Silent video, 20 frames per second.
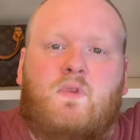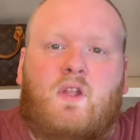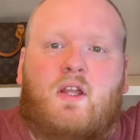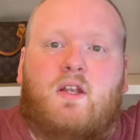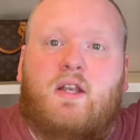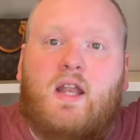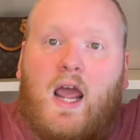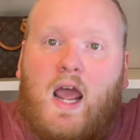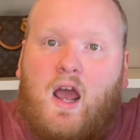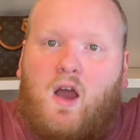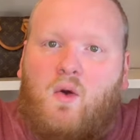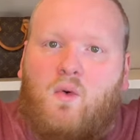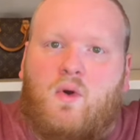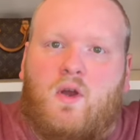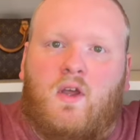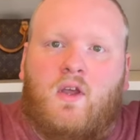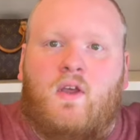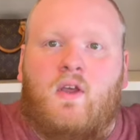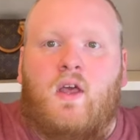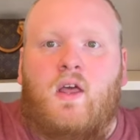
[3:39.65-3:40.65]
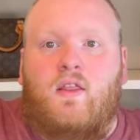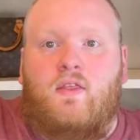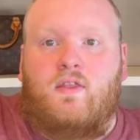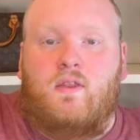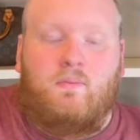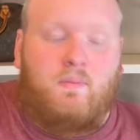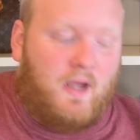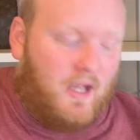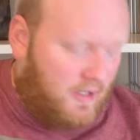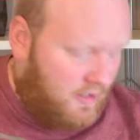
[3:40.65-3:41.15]
Now,
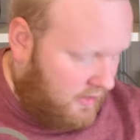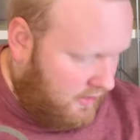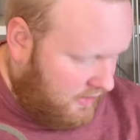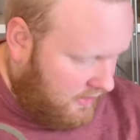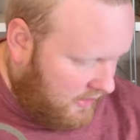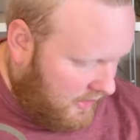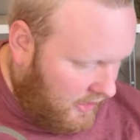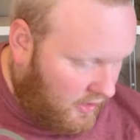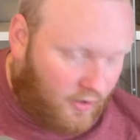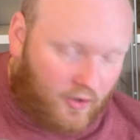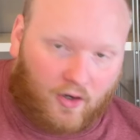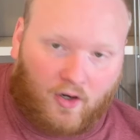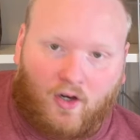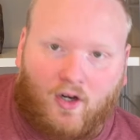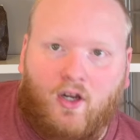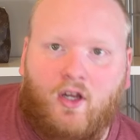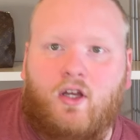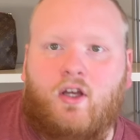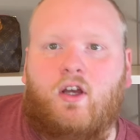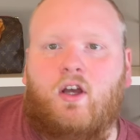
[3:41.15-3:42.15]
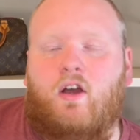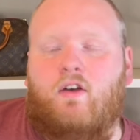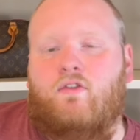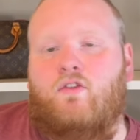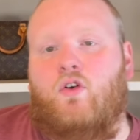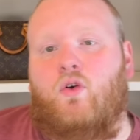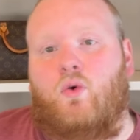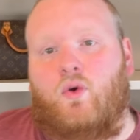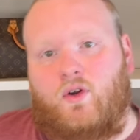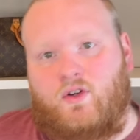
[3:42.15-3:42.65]
the bandolier, of
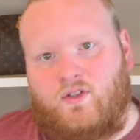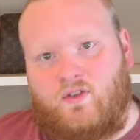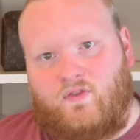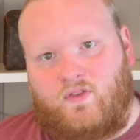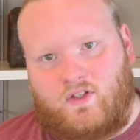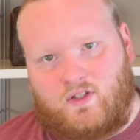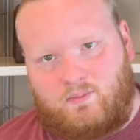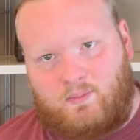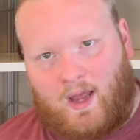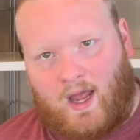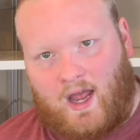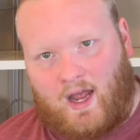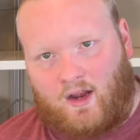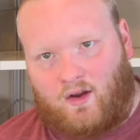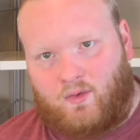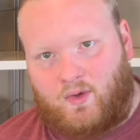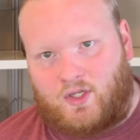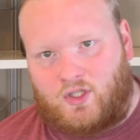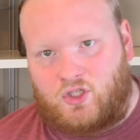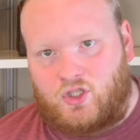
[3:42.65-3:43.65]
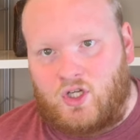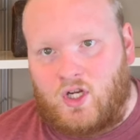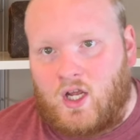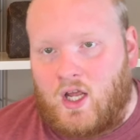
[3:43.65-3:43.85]
course, of this bag, which